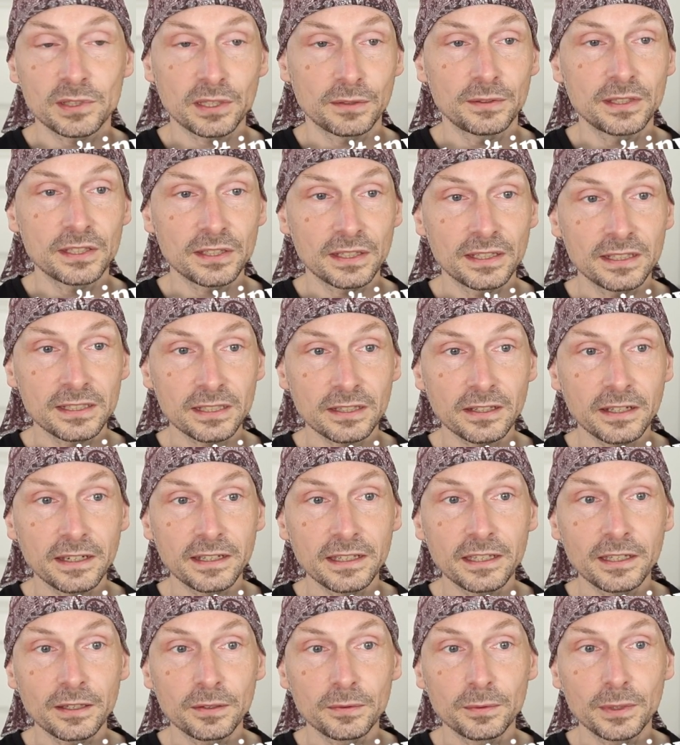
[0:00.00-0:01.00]
So it's
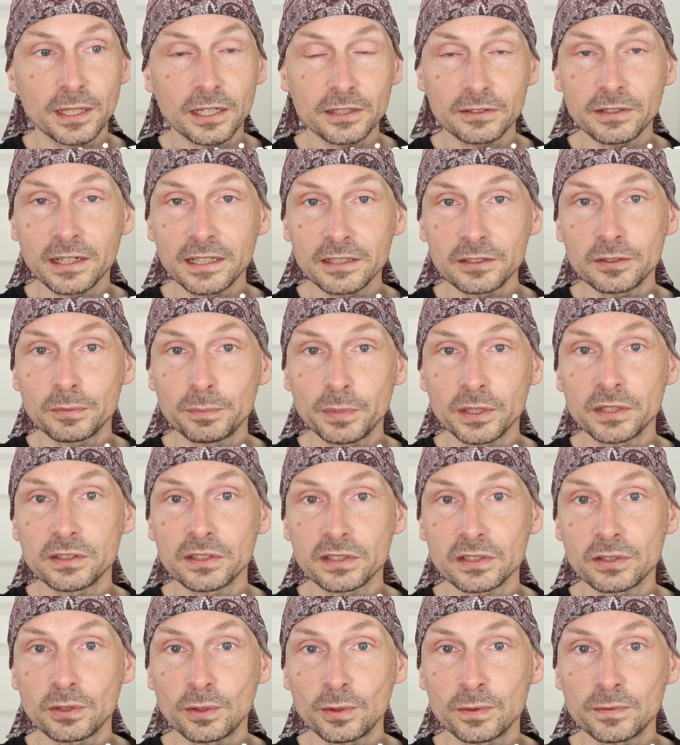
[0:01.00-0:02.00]
like we are trying to build
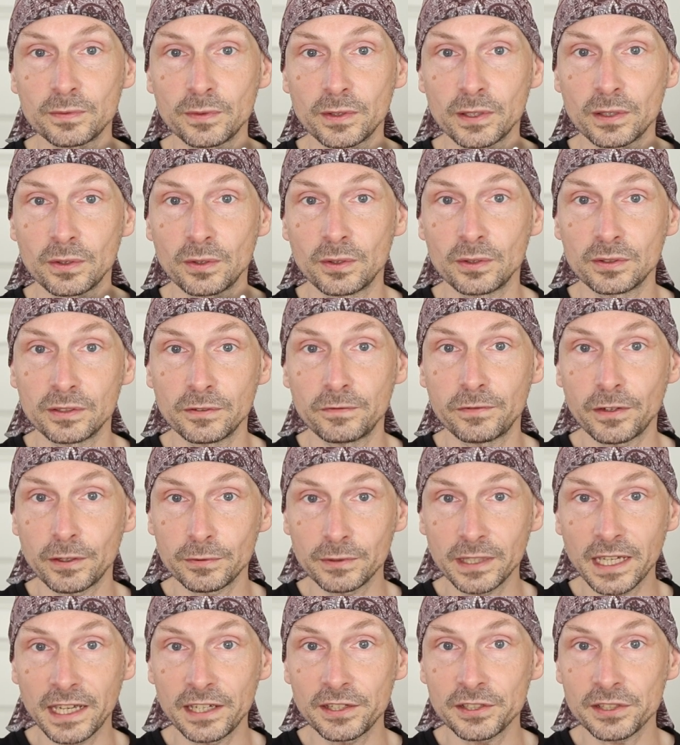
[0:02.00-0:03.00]
a software on the
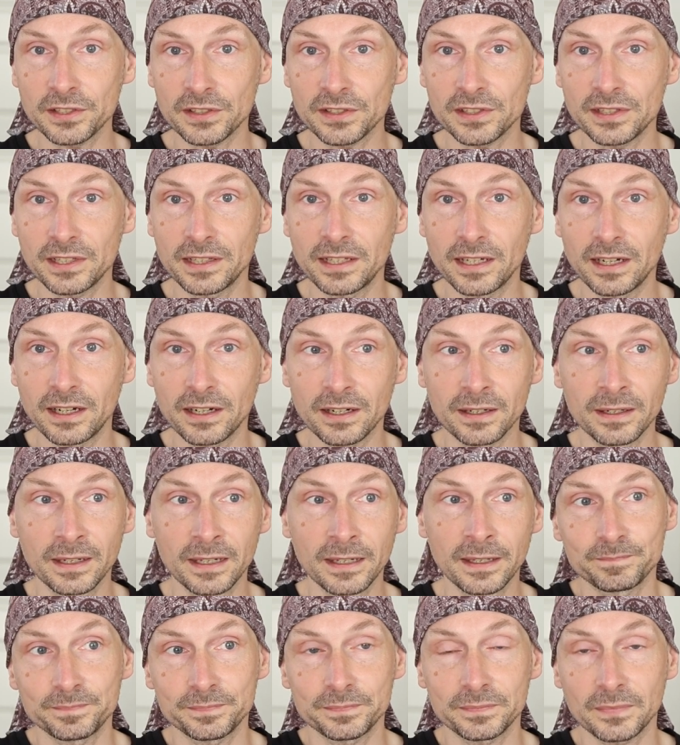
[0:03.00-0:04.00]
foundations that are
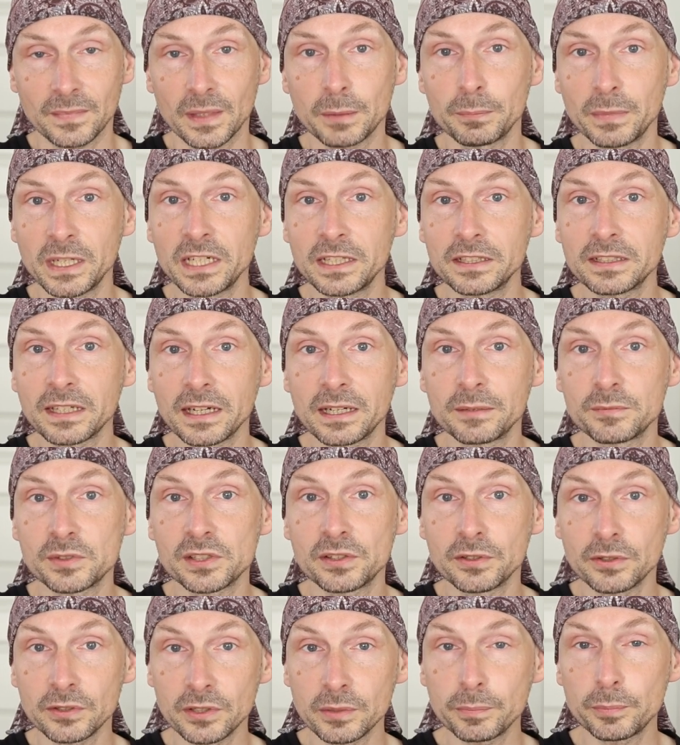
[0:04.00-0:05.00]
many
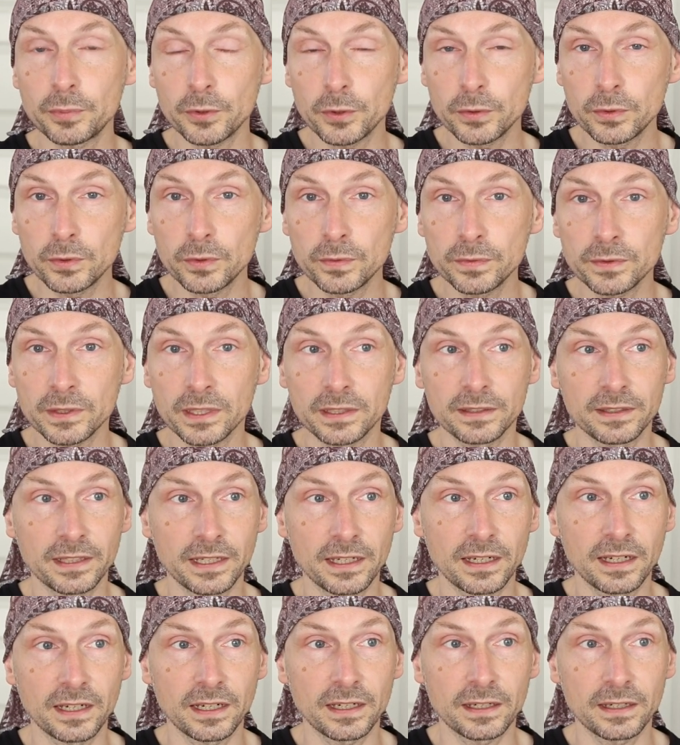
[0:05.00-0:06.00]
times not approved,
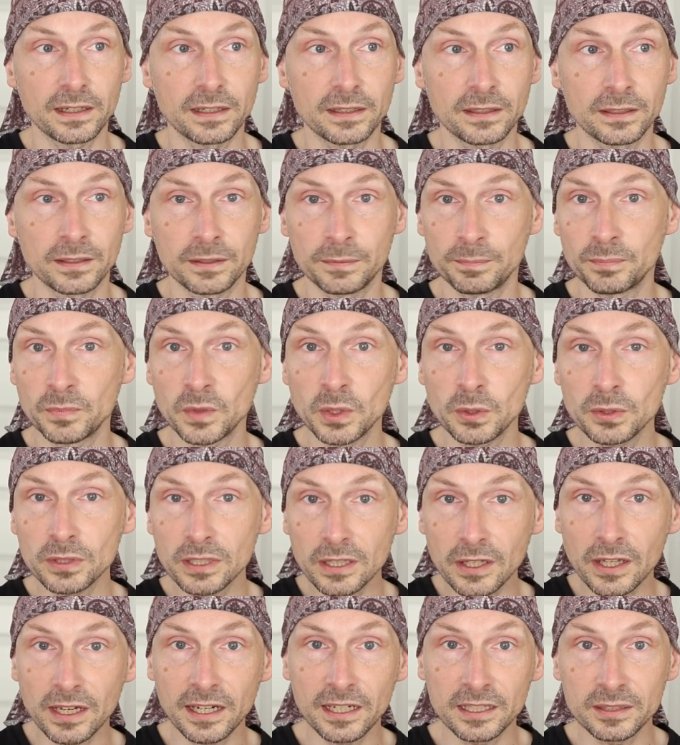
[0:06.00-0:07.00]
they are not
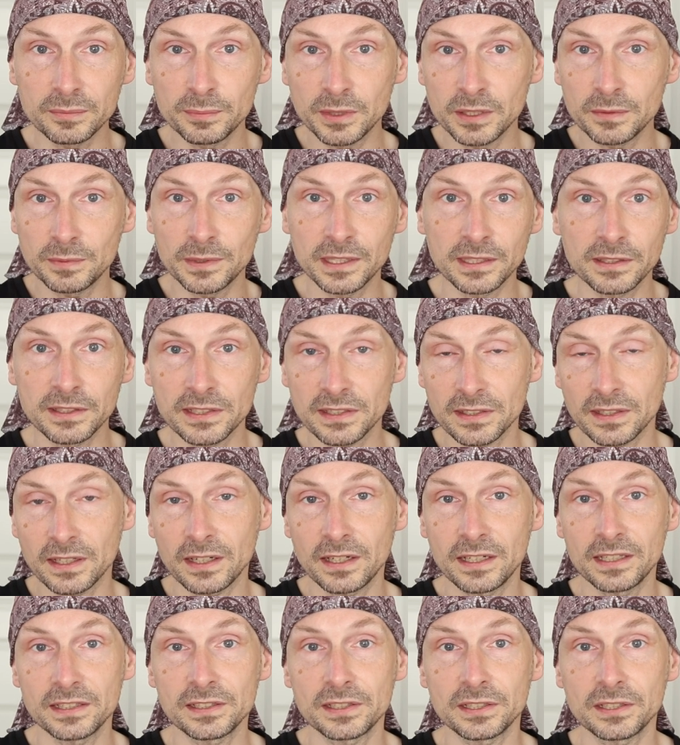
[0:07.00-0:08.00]
aligned between the
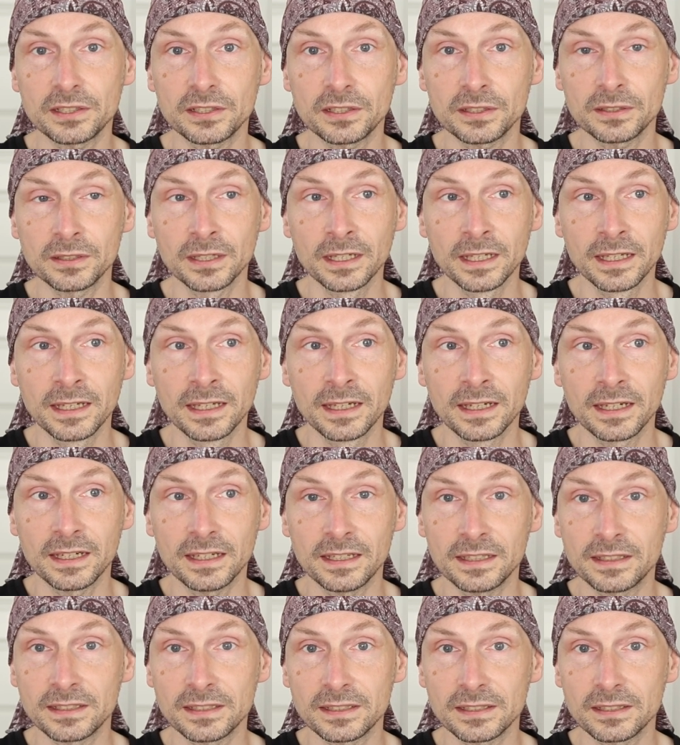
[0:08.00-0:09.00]
sides,
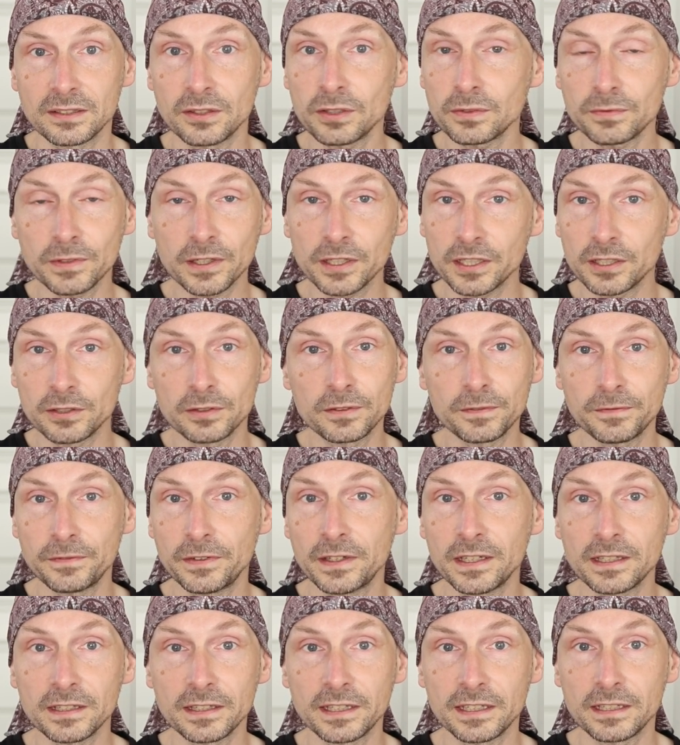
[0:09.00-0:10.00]
it's not very good
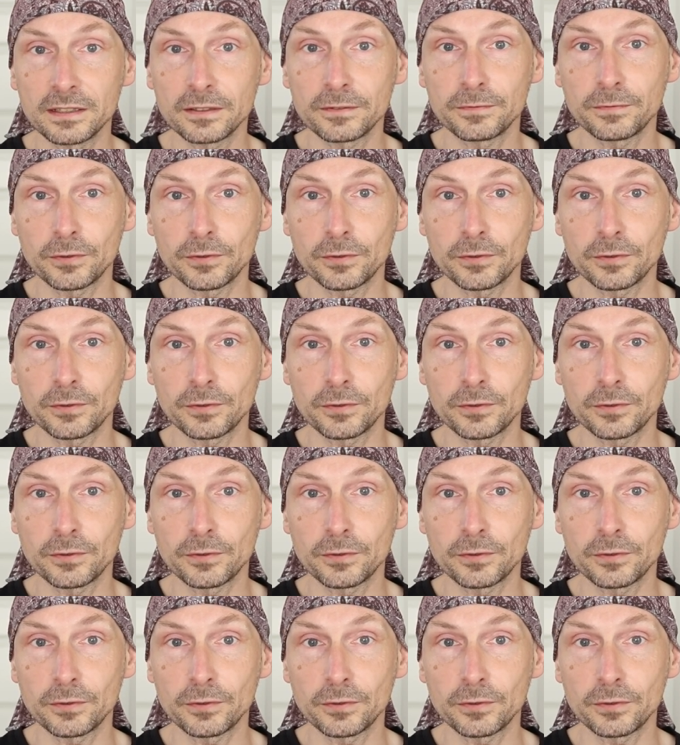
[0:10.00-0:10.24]
feeling